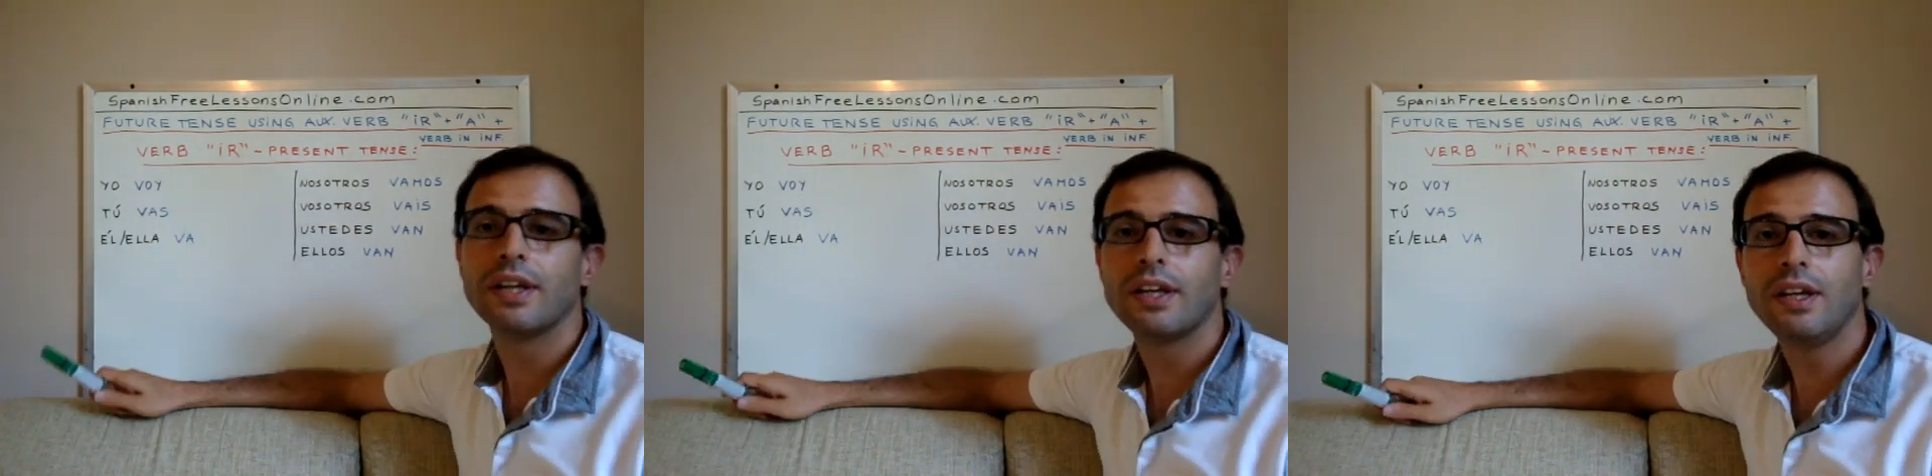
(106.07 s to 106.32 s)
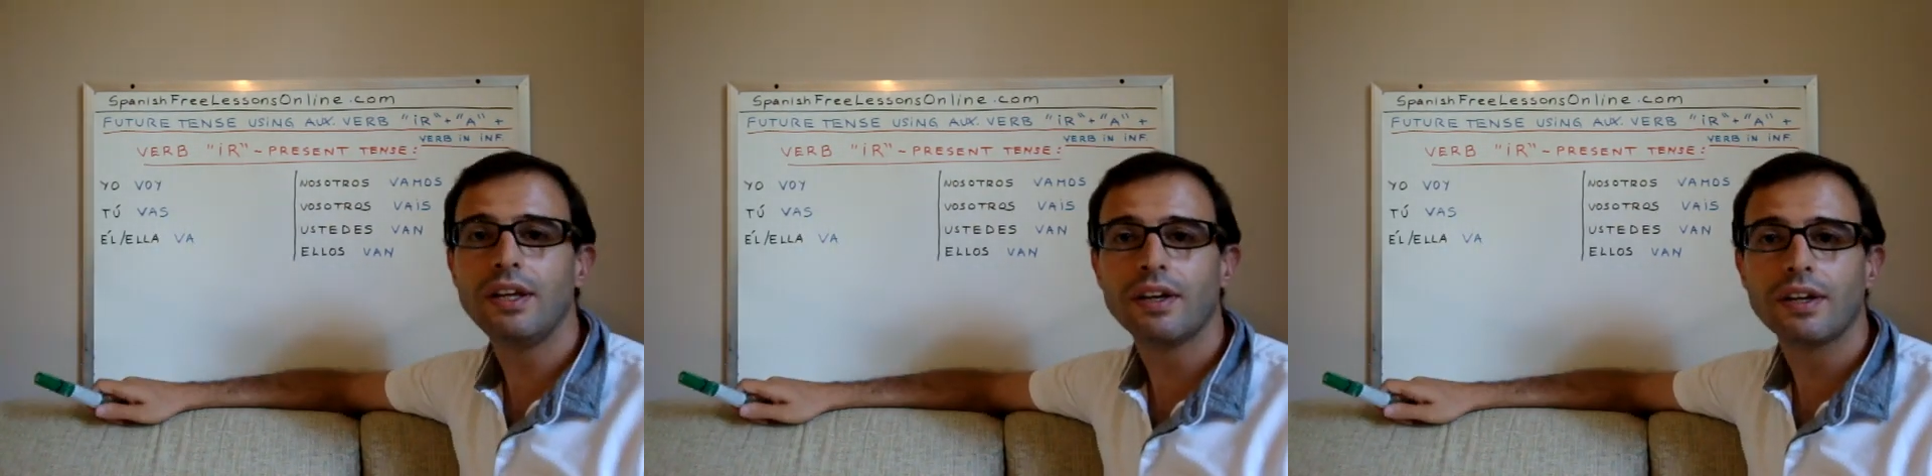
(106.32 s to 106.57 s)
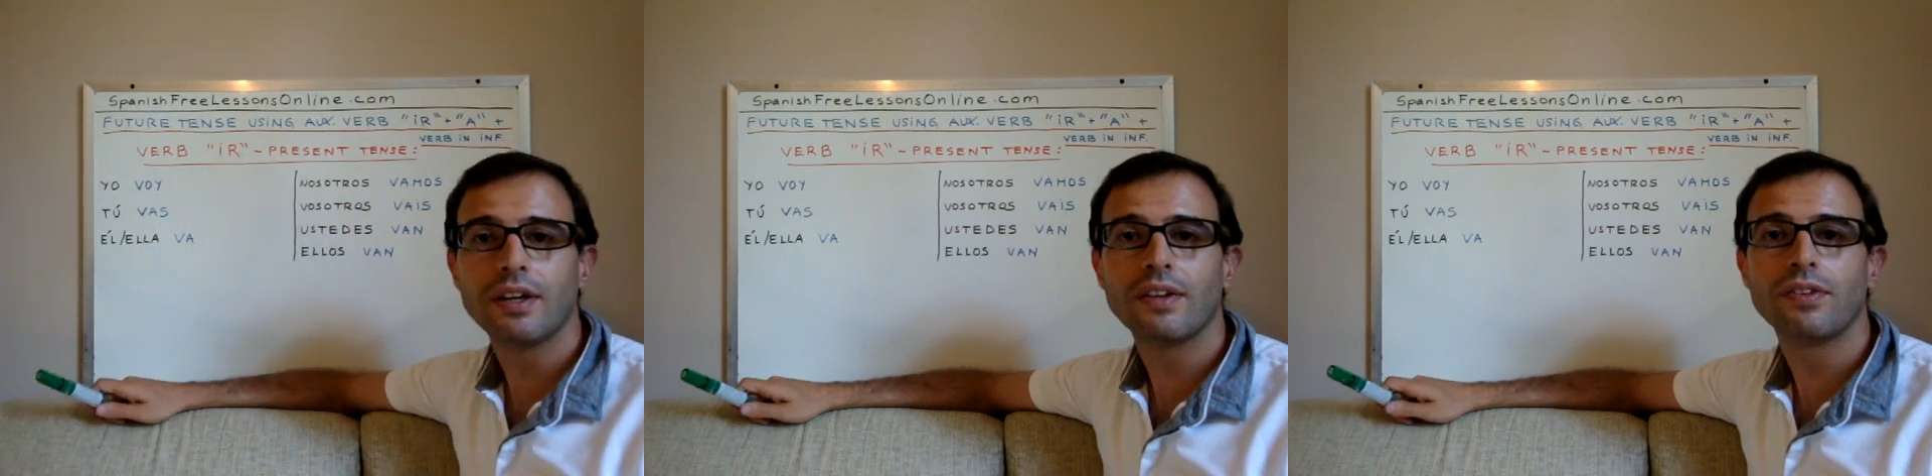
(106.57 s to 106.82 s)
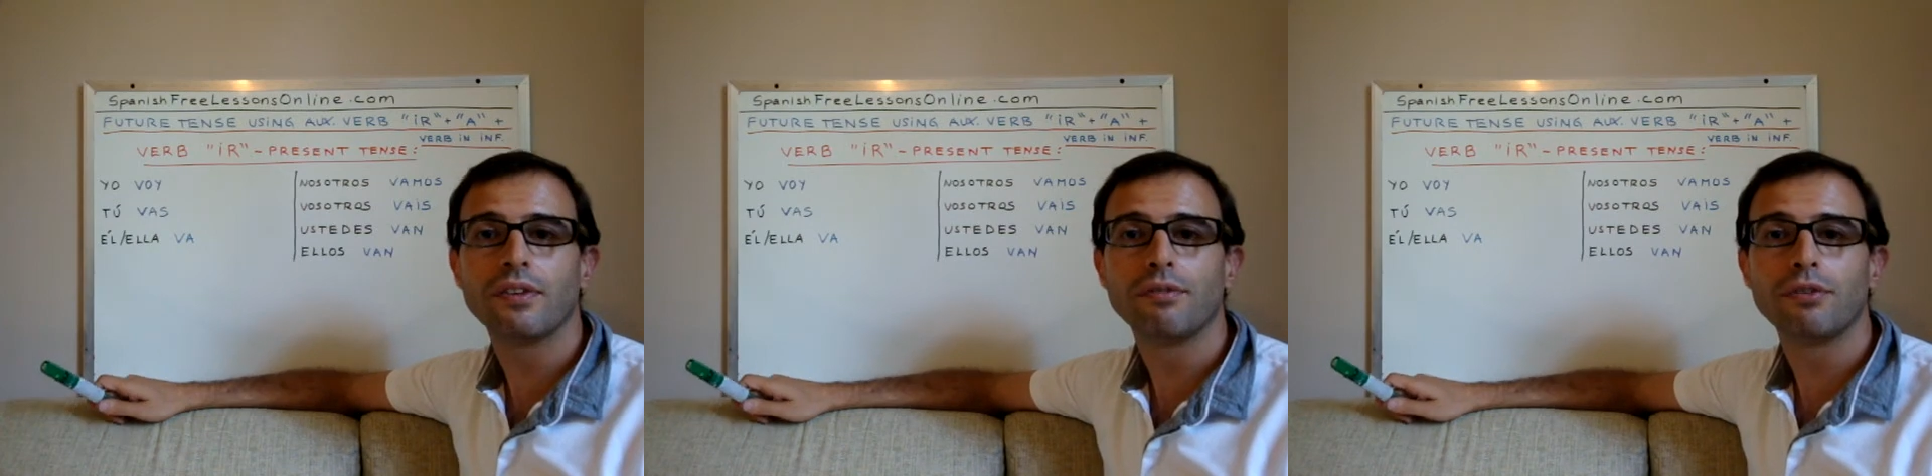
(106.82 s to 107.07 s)
Ir
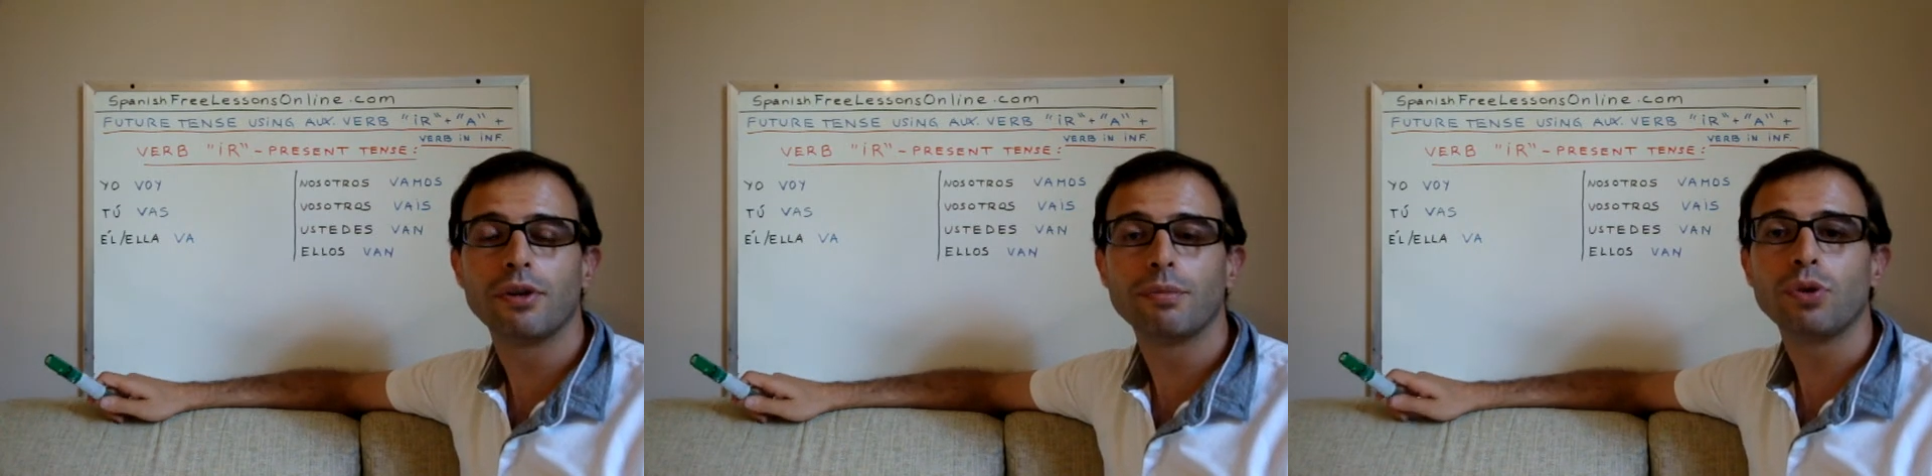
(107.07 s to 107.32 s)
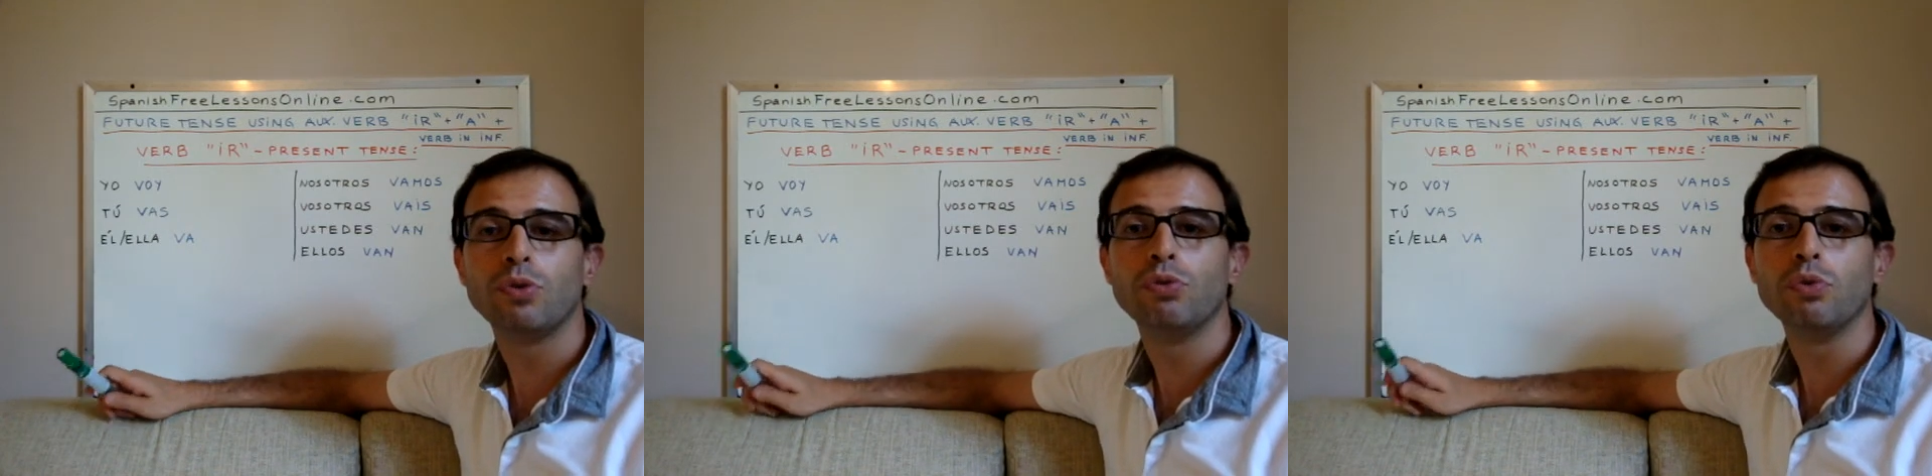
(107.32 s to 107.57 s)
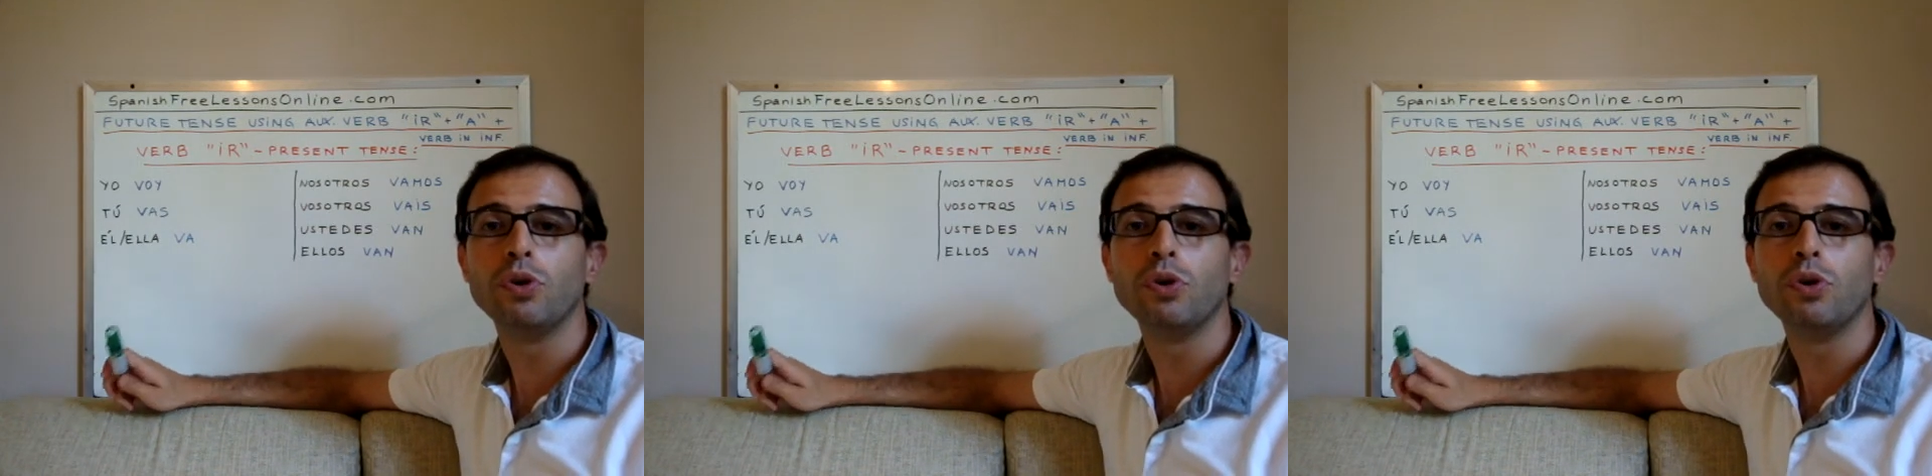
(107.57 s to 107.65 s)
is the verb to